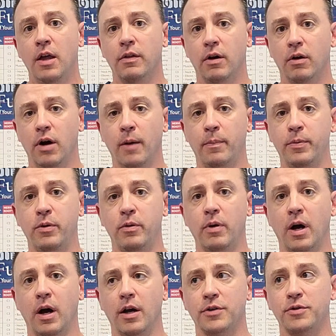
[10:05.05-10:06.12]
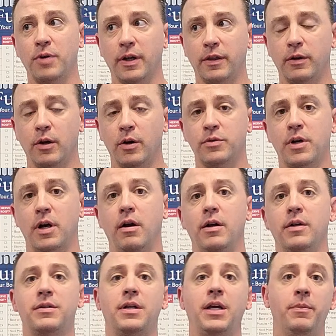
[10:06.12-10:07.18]
that'll help you strengthen those
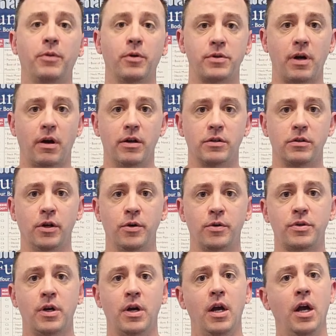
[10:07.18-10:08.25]
areas, keep those areas loose.